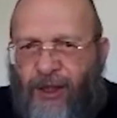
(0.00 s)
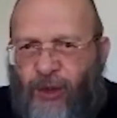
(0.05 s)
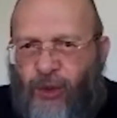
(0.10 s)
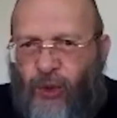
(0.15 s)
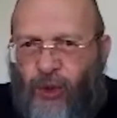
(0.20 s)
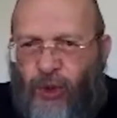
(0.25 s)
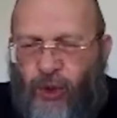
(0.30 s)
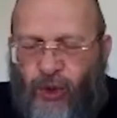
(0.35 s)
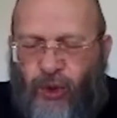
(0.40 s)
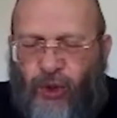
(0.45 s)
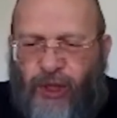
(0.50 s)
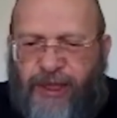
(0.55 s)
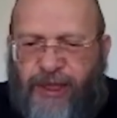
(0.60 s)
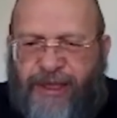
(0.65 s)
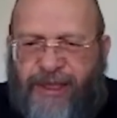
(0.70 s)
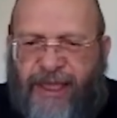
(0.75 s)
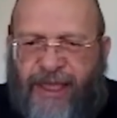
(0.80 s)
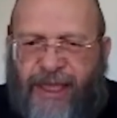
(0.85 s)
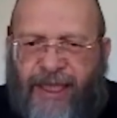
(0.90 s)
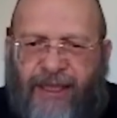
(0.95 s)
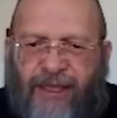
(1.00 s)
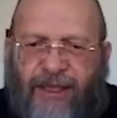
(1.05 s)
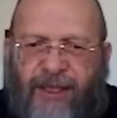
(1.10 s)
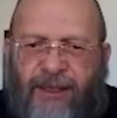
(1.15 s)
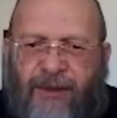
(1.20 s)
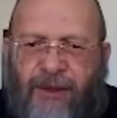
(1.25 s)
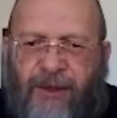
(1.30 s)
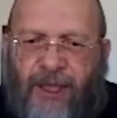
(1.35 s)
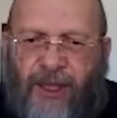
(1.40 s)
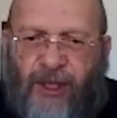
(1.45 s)
to use it
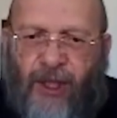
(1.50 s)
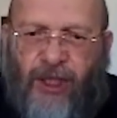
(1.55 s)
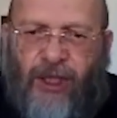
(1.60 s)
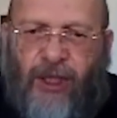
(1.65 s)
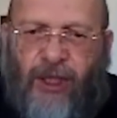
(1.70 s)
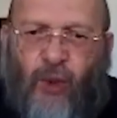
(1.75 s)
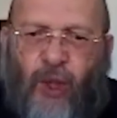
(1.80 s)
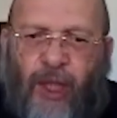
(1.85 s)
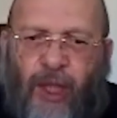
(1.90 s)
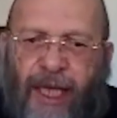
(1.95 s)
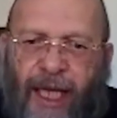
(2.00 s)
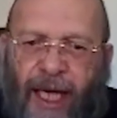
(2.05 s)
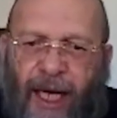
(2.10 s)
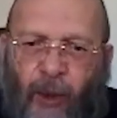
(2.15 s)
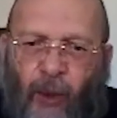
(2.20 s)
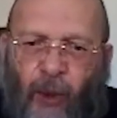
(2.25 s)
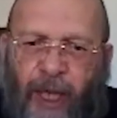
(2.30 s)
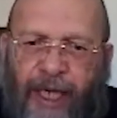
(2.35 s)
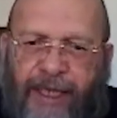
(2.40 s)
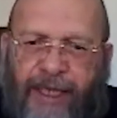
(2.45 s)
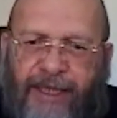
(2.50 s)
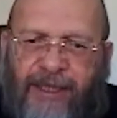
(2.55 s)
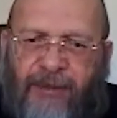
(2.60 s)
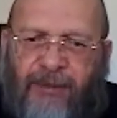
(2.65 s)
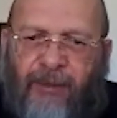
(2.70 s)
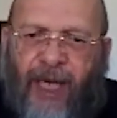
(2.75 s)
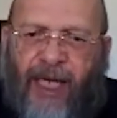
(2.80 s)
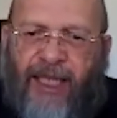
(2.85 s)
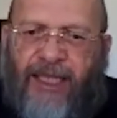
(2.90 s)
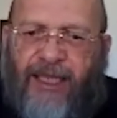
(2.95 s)
in order to allow us
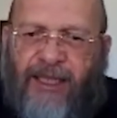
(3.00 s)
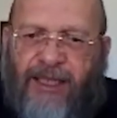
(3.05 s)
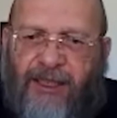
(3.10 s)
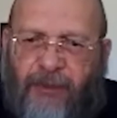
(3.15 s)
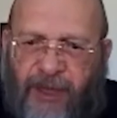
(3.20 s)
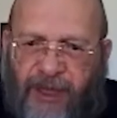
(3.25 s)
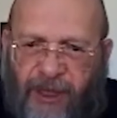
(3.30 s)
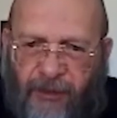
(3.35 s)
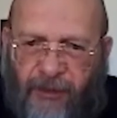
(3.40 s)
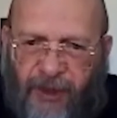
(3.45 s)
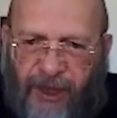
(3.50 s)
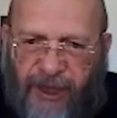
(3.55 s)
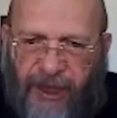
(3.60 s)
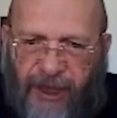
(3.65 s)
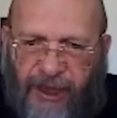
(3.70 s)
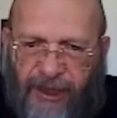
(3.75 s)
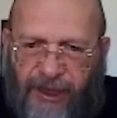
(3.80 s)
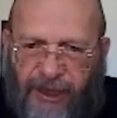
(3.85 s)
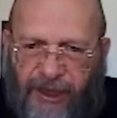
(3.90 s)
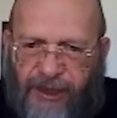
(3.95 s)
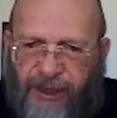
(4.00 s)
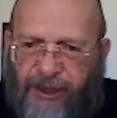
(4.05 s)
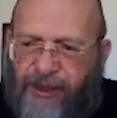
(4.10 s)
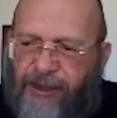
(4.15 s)
matrix multiplication.